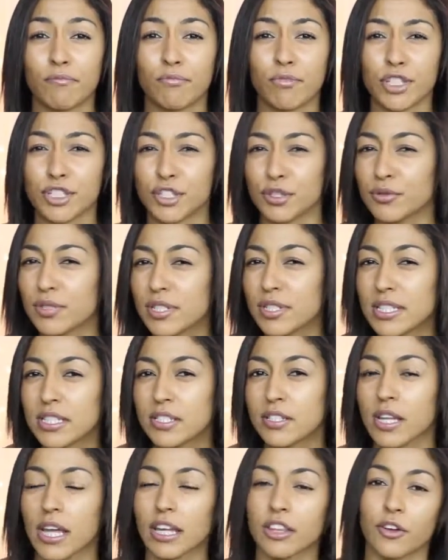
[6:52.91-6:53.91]

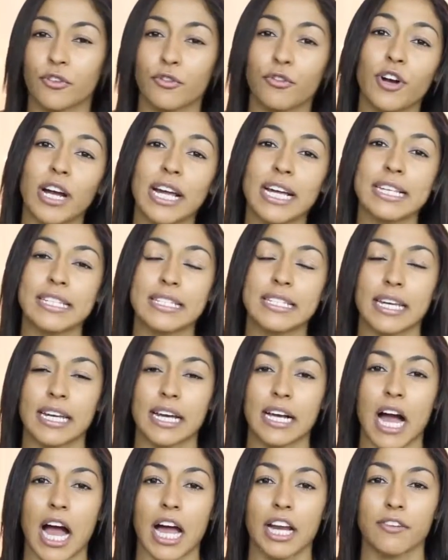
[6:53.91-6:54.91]
reduces like the frizz and
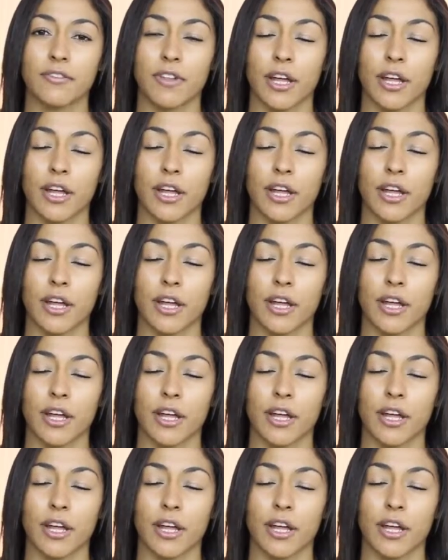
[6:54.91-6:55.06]
it kind